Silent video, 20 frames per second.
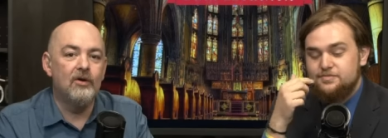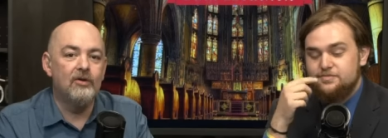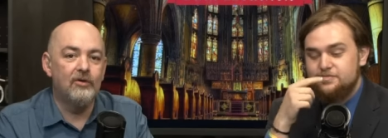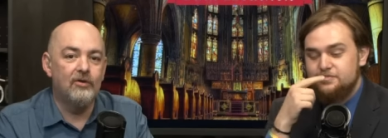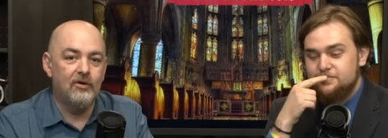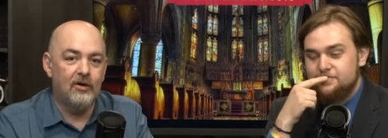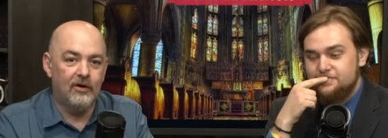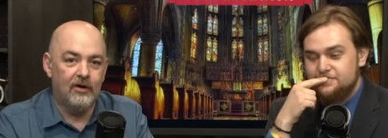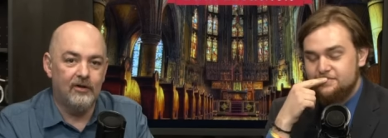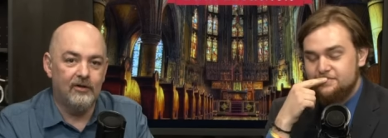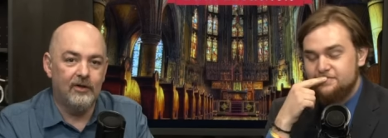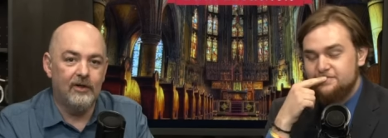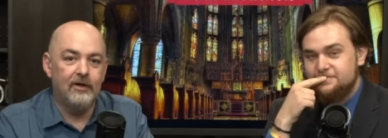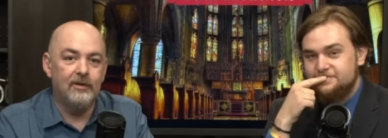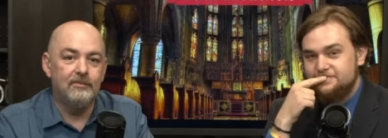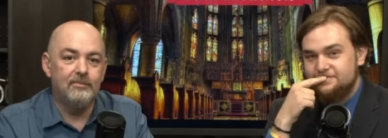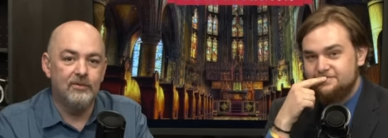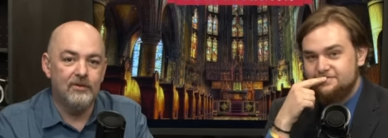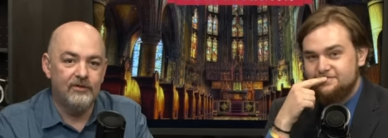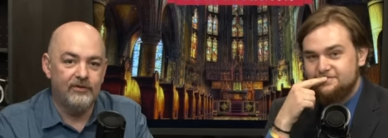Speaker 1: where you call in
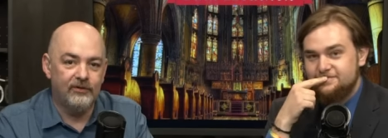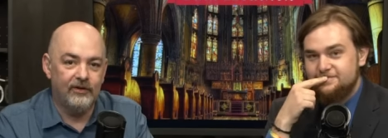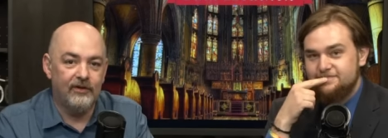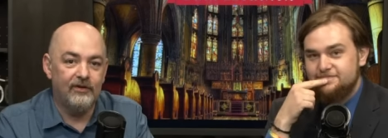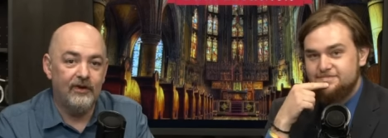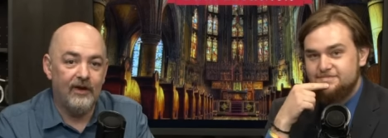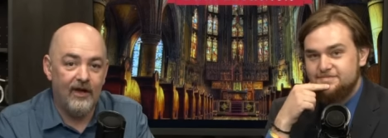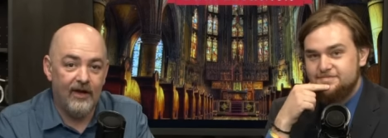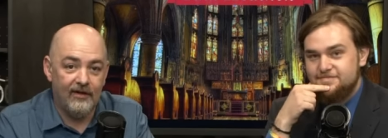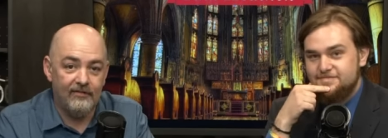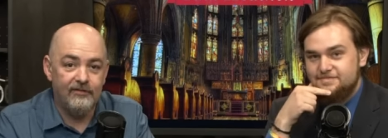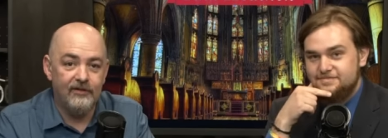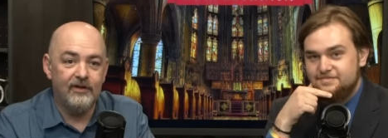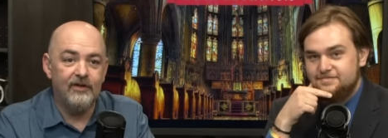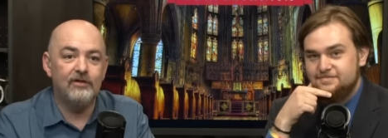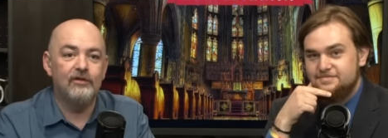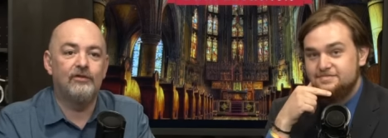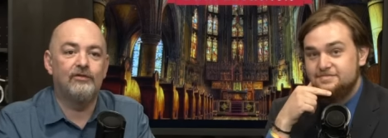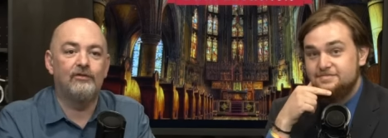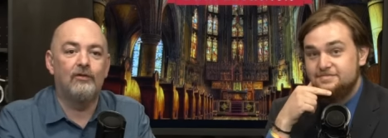and present
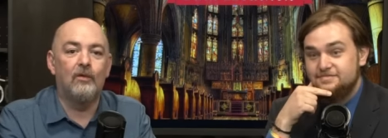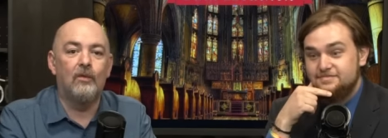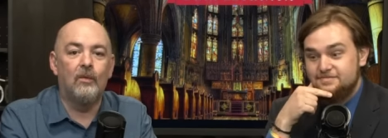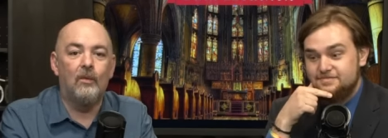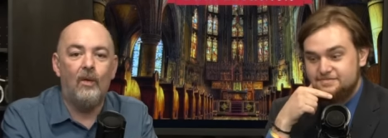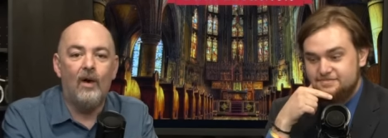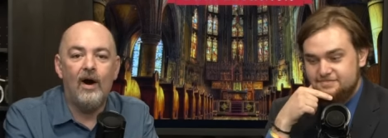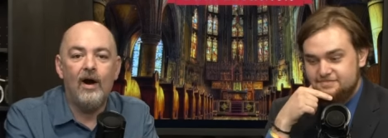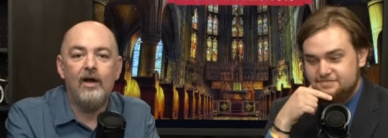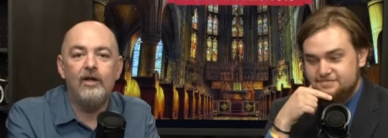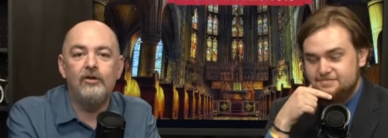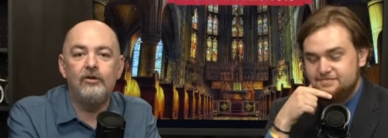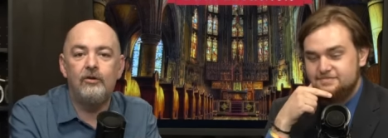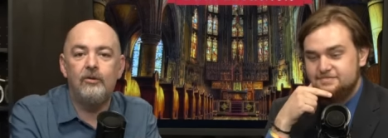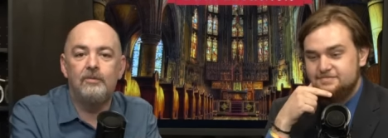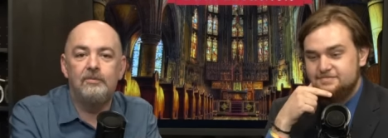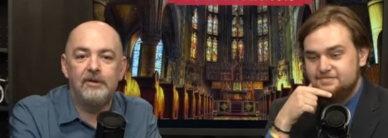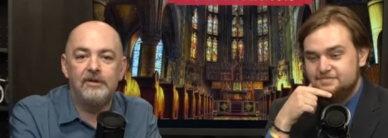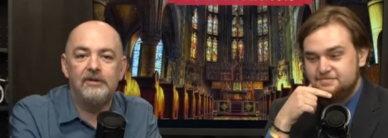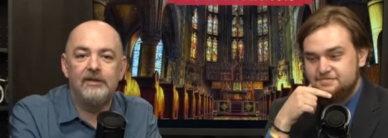evidence for why
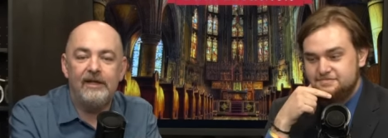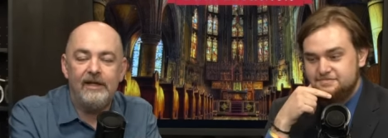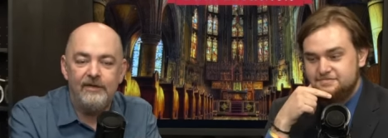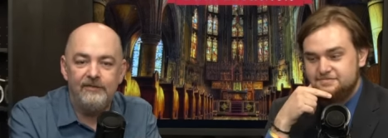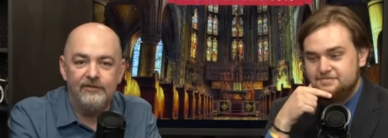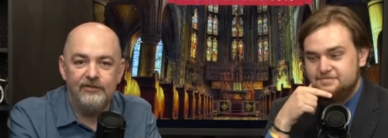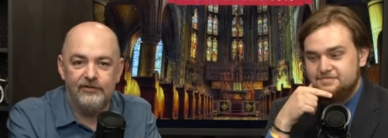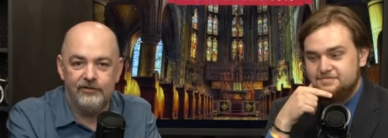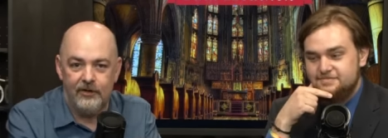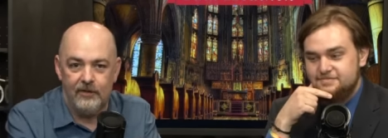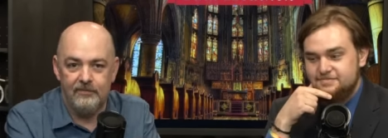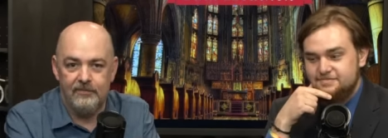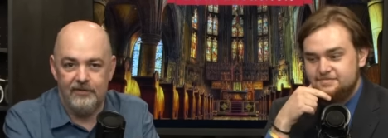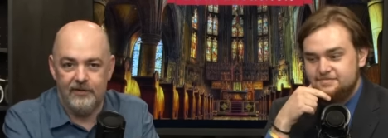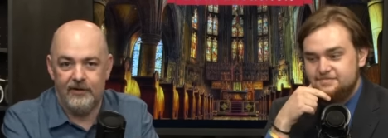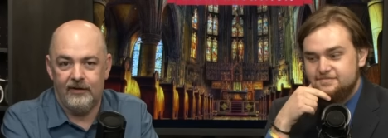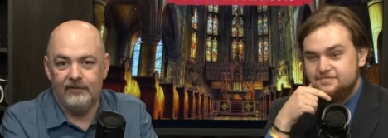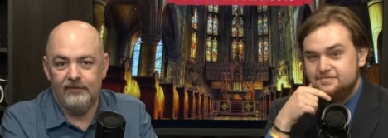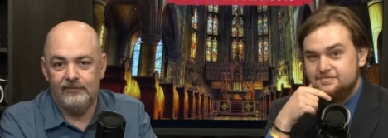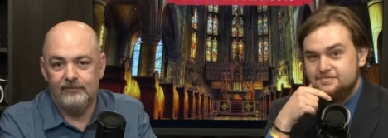you believe
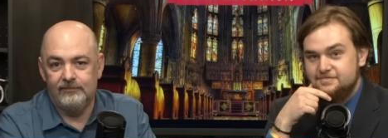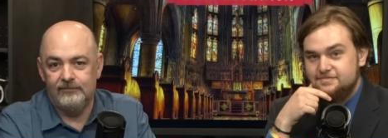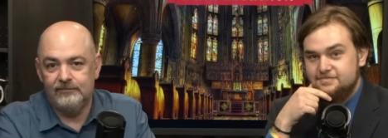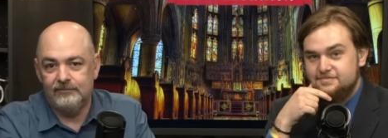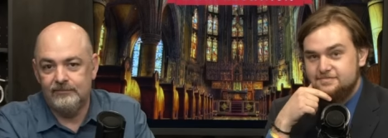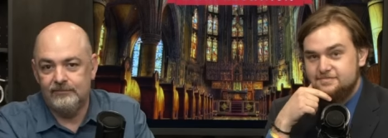something.